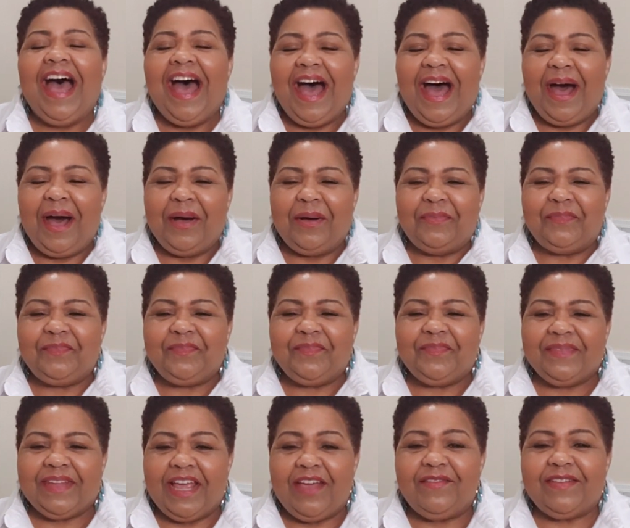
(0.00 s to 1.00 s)
Um,
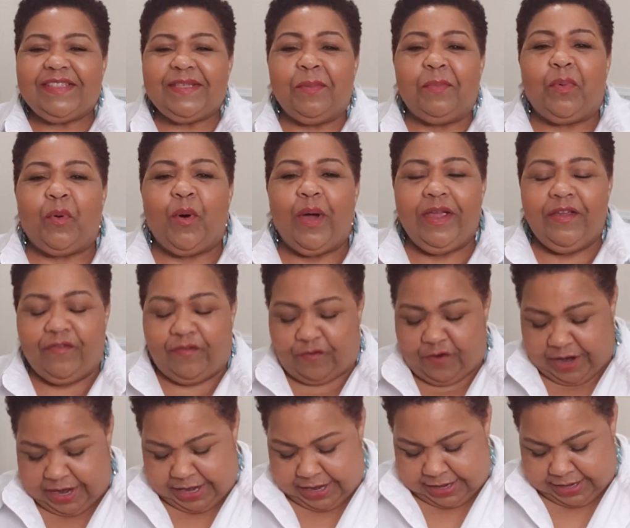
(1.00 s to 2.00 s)
if it's a
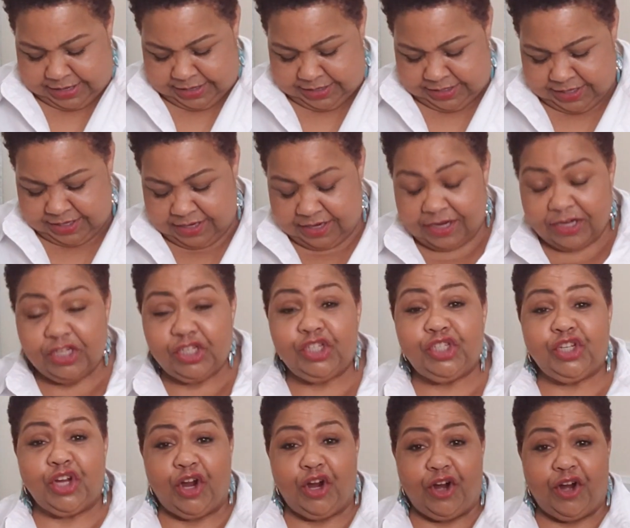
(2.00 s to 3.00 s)
boyfriend,
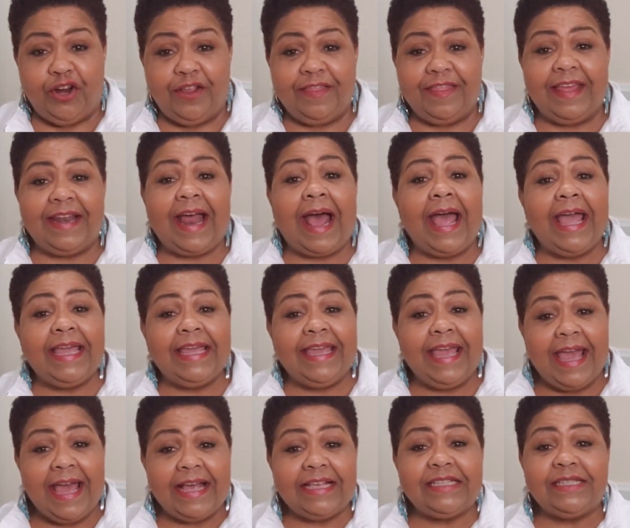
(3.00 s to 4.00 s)
shirt, then I
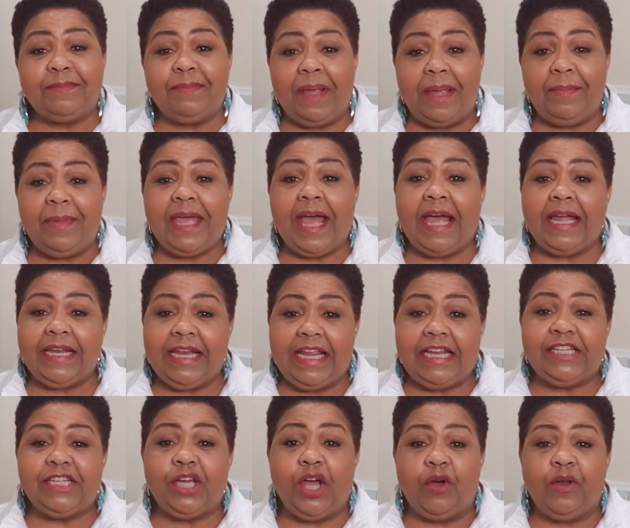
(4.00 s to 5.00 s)
guess maybe I
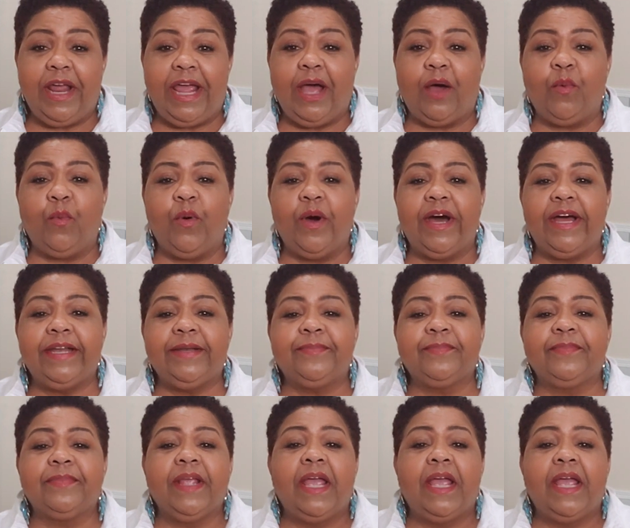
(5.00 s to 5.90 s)
need to go down one.